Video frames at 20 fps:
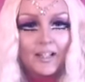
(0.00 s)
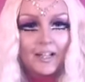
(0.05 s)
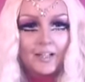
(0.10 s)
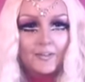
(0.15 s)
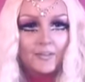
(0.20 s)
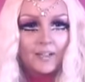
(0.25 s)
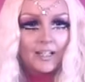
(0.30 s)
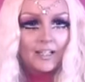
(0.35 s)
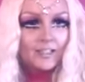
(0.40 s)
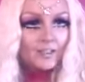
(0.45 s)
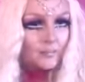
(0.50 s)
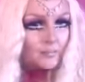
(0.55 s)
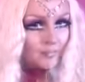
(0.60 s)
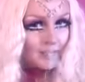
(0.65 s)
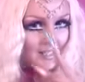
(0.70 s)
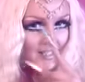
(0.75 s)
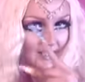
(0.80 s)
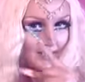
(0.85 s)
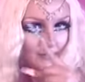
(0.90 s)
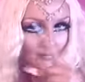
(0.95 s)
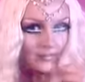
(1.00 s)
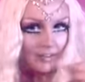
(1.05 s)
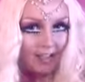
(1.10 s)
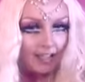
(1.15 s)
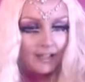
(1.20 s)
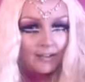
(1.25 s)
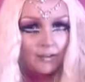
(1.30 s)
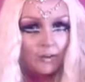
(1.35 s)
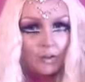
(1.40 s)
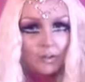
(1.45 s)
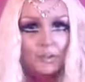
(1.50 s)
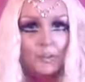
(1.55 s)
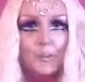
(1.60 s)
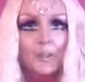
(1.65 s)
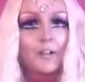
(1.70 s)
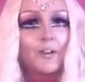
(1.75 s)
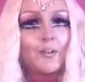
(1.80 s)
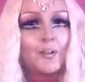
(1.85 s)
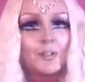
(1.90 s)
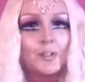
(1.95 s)
I've had a massive line all the
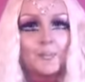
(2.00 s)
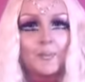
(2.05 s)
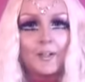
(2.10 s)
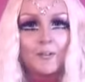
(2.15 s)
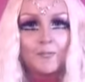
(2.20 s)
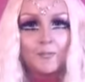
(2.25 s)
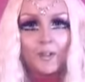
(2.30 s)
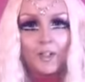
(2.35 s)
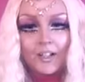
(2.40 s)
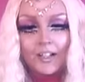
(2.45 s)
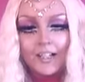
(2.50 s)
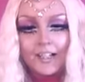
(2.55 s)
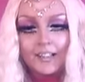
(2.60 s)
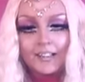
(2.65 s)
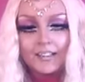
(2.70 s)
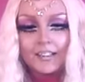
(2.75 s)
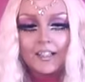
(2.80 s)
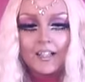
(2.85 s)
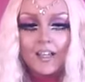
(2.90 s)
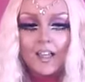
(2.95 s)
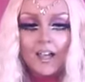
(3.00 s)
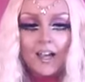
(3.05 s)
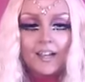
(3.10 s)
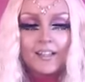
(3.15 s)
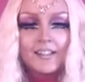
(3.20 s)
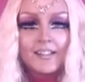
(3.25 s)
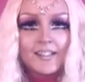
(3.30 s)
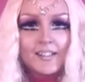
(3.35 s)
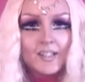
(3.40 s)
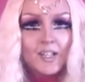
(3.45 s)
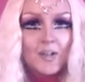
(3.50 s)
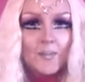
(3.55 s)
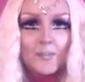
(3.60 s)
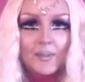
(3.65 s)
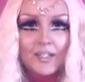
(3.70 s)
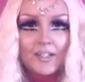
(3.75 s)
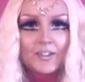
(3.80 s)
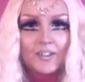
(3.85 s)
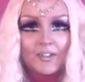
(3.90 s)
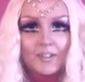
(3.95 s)
way across my forehead. I'll insert
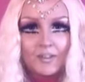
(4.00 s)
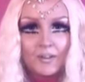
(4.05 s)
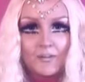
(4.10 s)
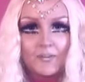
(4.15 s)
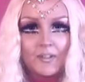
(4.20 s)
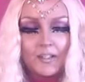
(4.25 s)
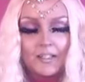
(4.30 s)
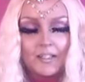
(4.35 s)
pictures of